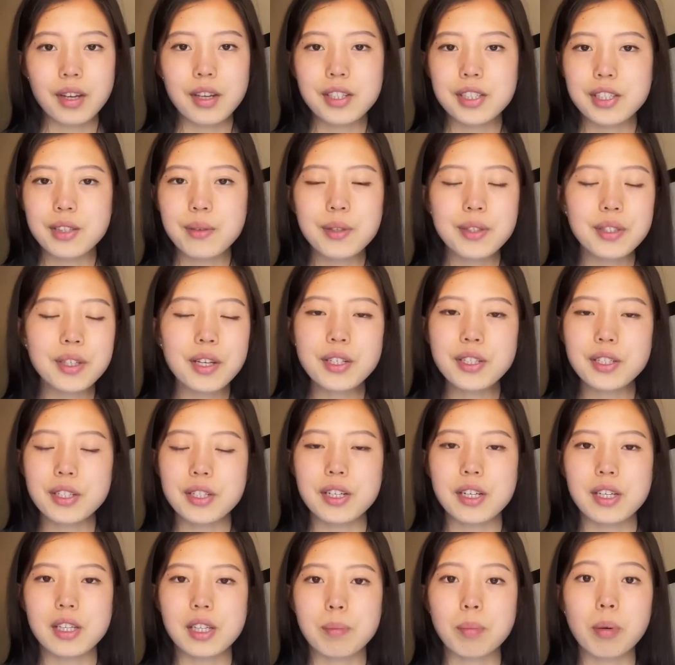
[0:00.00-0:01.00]
So
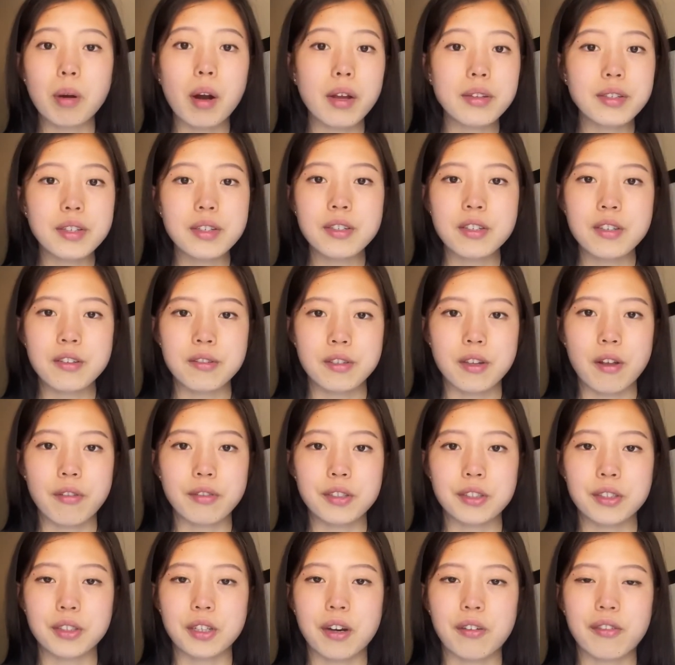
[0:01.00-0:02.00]
essentially, the process of
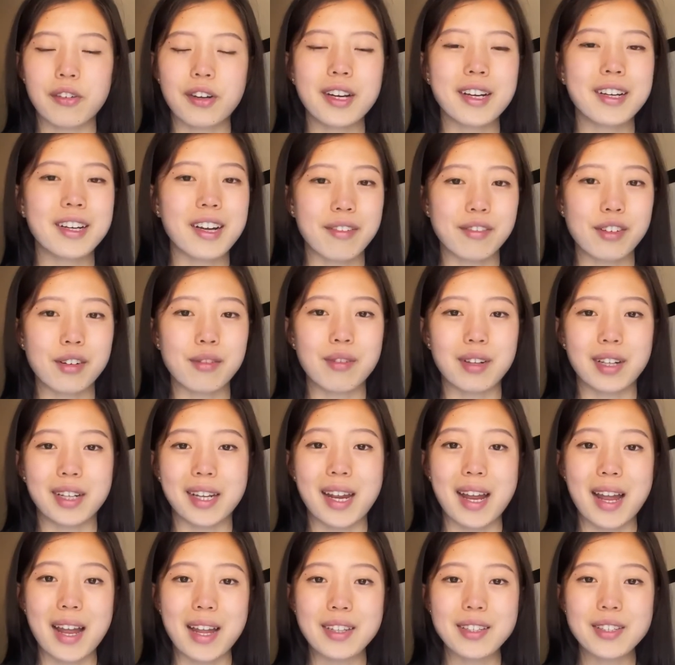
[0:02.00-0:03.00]
self-discovery never really
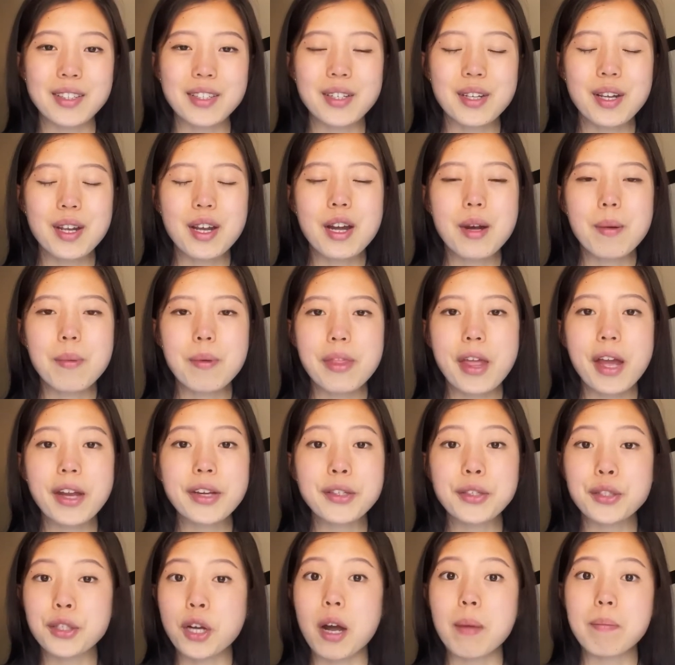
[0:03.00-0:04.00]
ends. But that
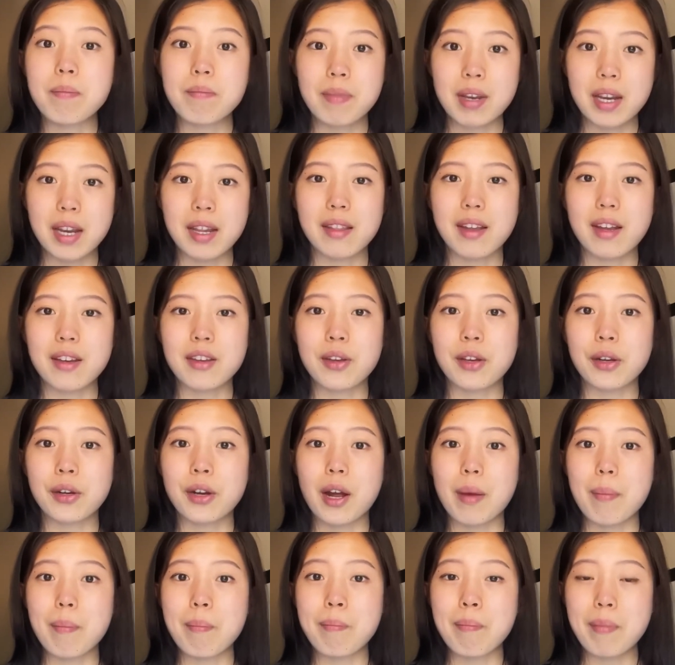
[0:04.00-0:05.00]
does not mean that you
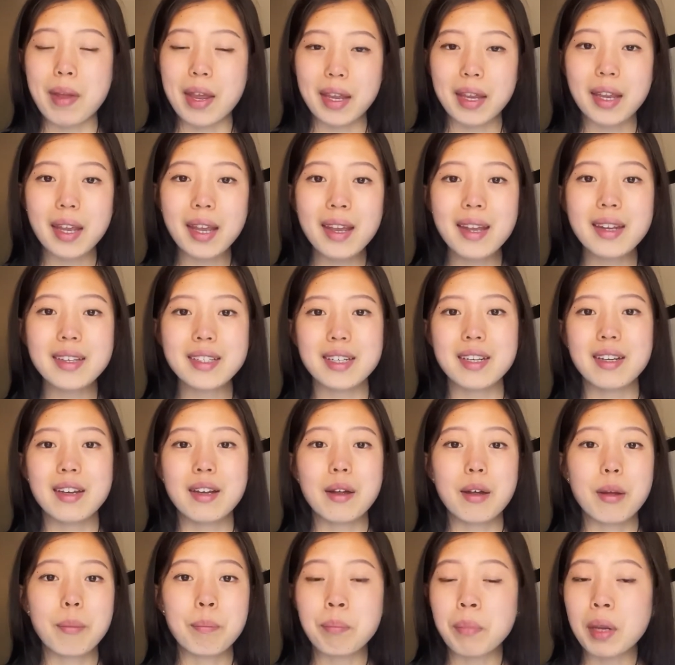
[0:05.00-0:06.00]
cannot make it
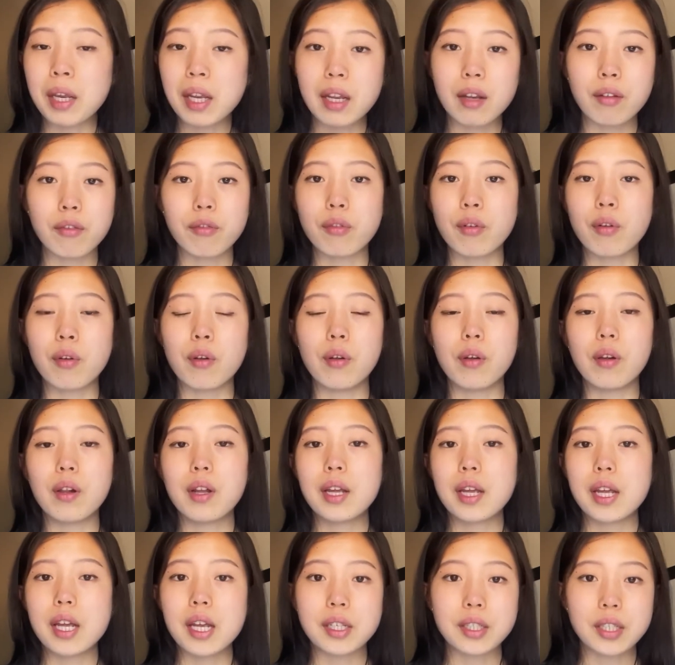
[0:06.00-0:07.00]
meaningful,
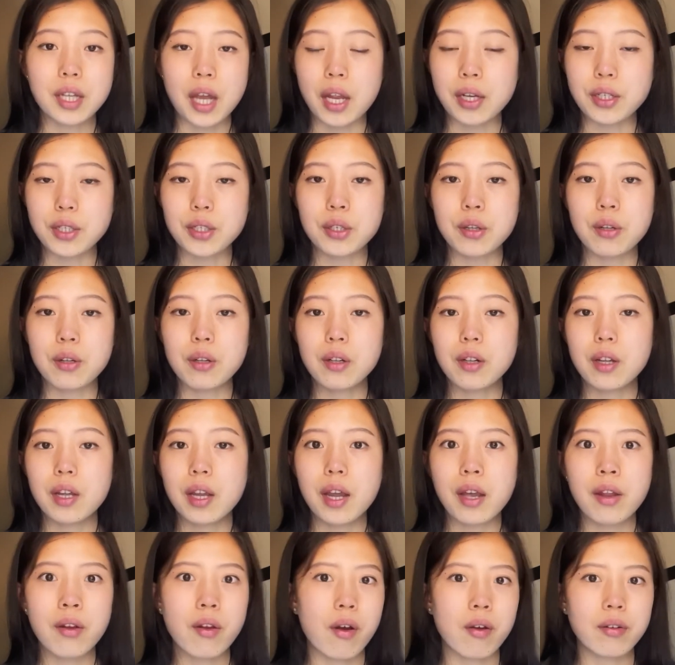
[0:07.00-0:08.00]
intentional,
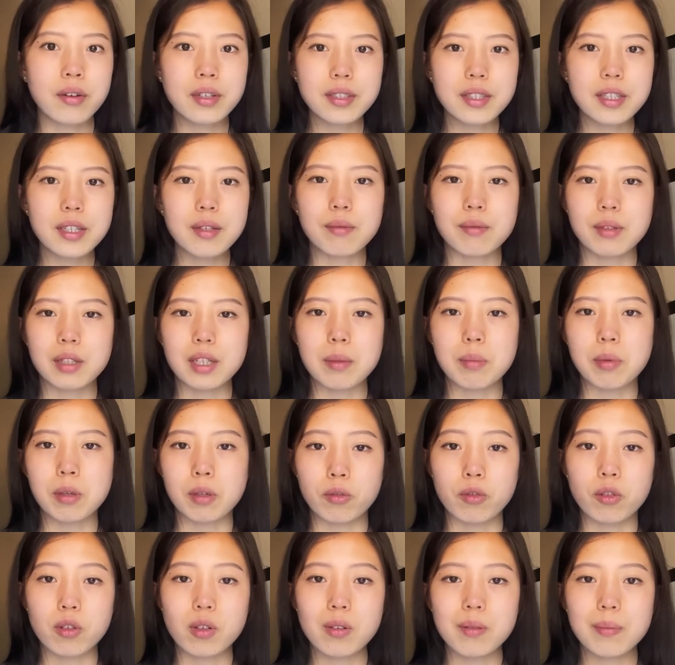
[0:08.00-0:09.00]
and honestly really
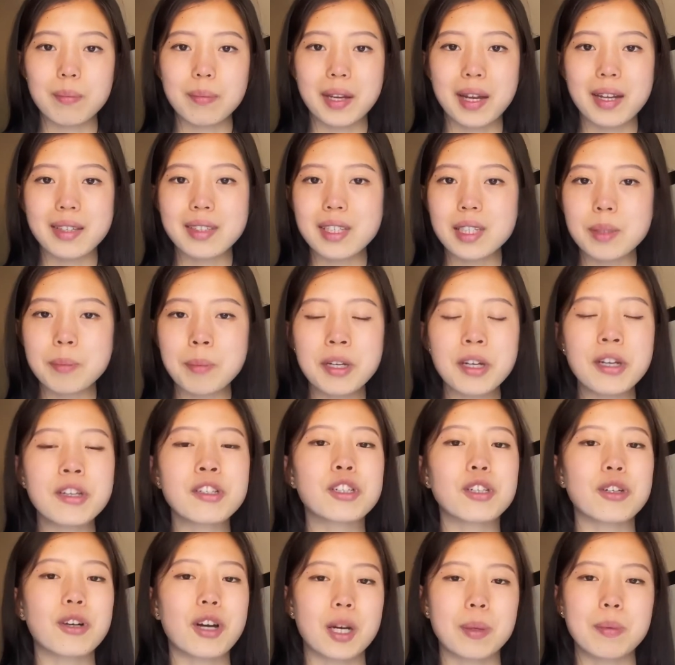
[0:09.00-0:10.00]
beautiful because it's been
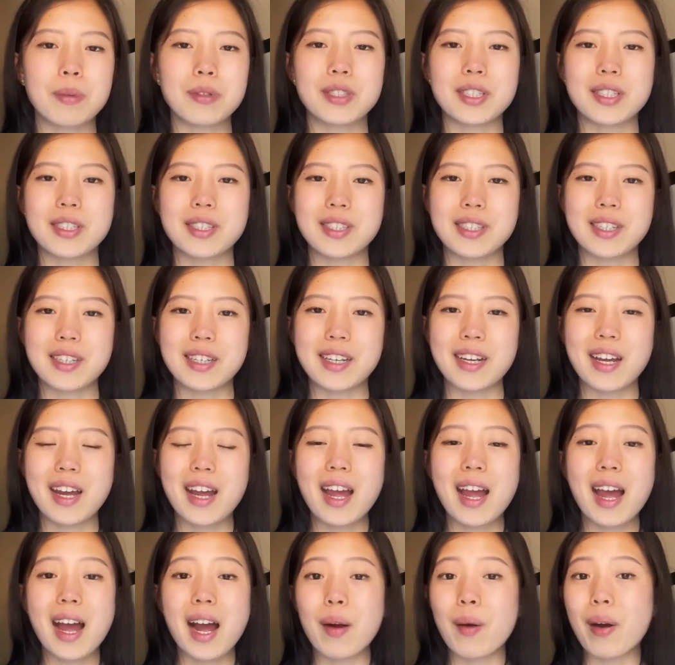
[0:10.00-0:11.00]
incredible to see
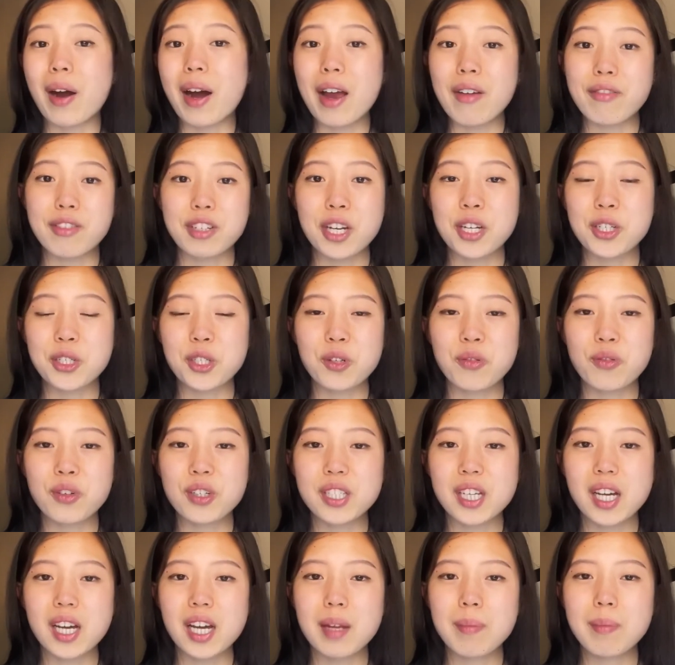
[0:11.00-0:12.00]
how I've changed over
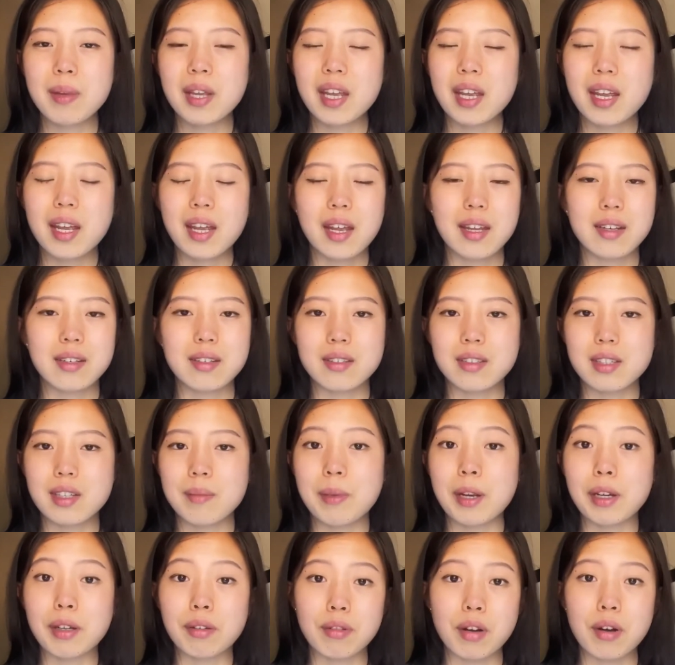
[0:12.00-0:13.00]
time and to see
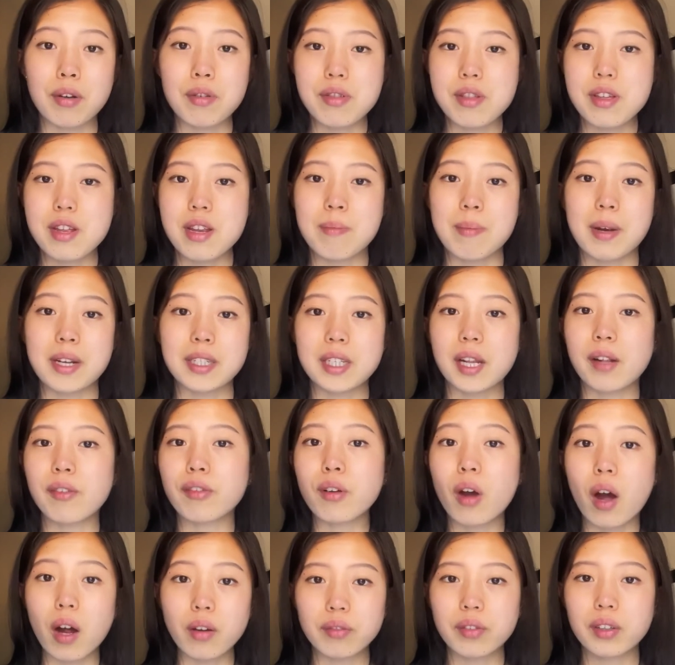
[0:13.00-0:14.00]
my growth in my
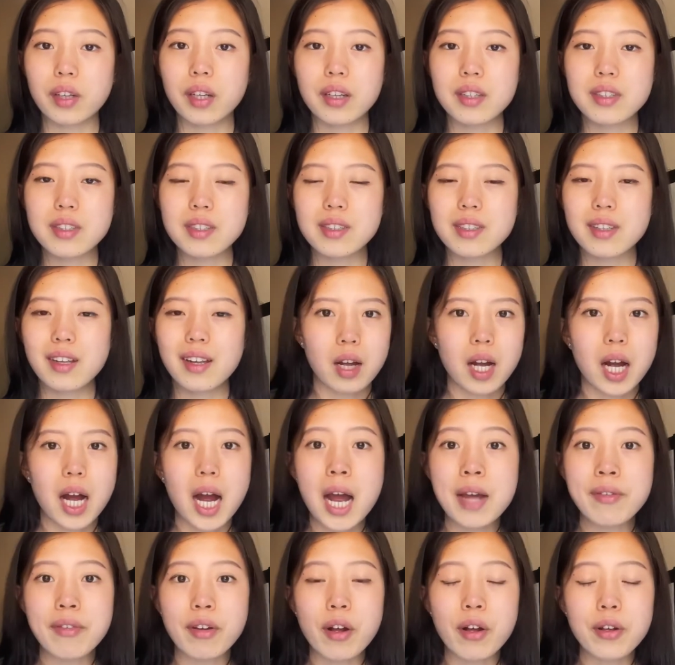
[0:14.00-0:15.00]
self-confidence.
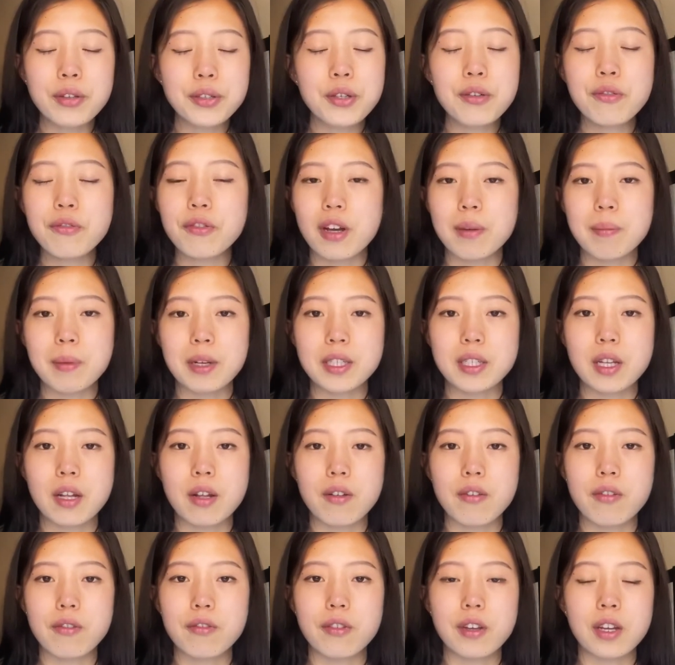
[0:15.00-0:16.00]
I've also found
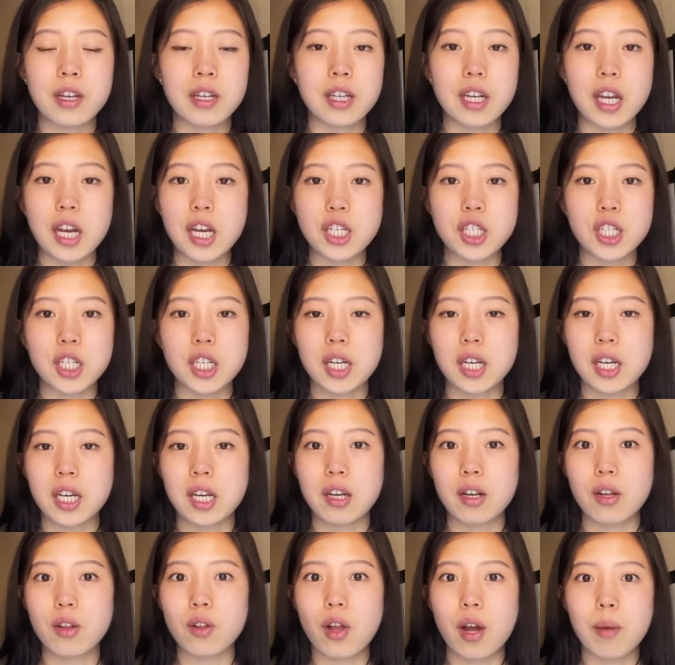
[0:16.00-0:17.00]
myself engaging
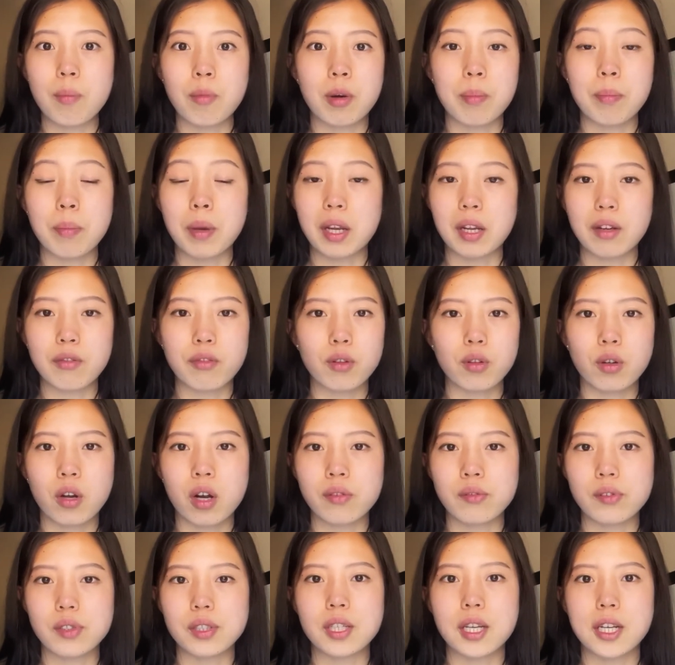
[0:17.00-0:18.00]
in a lot more meaningful
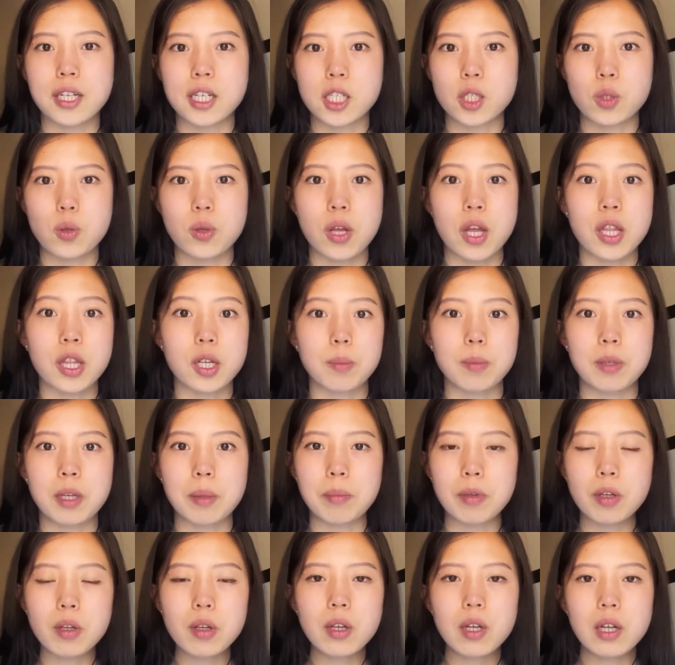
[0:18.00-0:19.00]
conversations with other
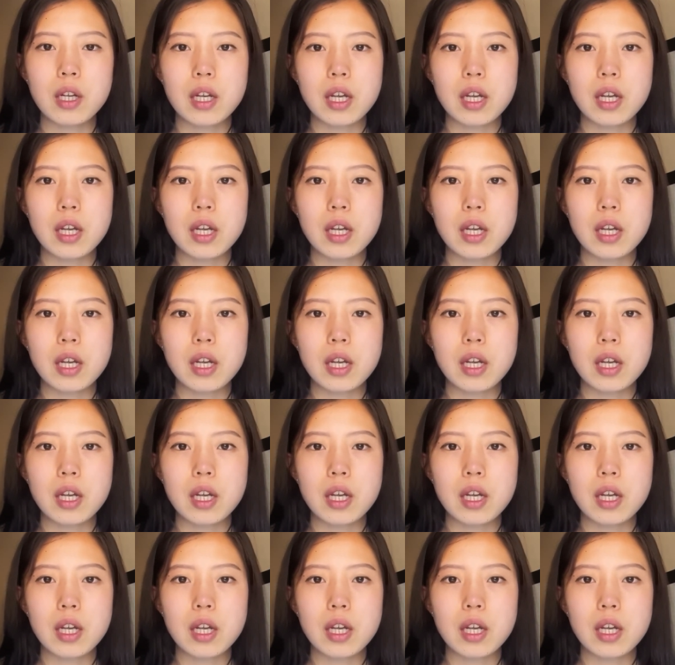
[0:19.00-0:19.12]
people